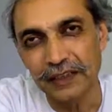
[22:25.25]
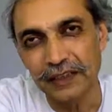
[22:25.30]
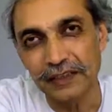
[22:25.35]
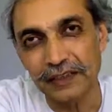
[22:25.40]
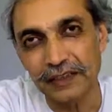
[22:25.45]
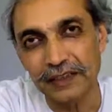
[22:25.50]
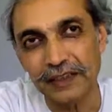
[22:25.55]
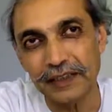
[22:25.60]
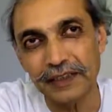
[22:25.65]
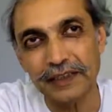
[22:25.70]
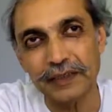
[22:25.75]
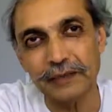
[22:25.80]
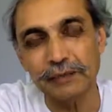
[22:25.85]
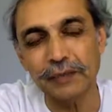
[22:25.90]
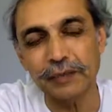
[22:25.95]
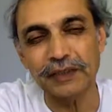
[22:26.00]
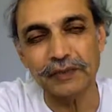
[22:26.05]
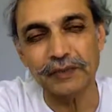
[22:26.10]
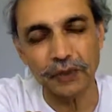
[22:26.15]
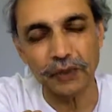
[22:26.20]
really,
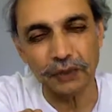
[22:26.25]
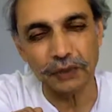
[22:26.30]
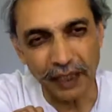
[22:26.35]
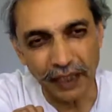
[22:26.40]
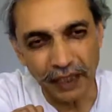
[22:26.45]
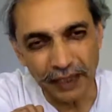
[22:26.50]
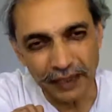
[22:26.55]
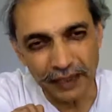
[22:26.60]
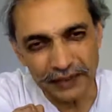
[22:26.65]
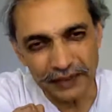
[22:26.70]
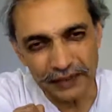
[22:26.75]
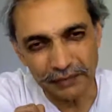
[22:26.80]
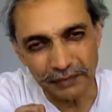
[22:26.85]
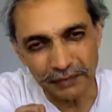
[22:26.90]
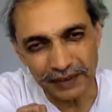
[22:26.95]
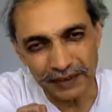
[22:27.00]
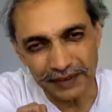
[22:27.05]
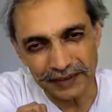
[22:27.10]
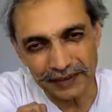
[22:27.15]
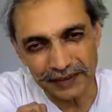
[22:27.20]
but for
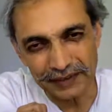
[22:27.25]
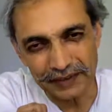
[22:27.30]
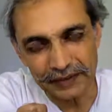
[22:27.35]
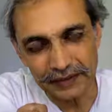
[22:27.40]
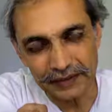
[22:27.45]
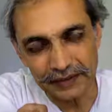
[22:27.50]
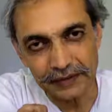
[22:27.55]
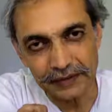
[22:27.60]
Mahatmas,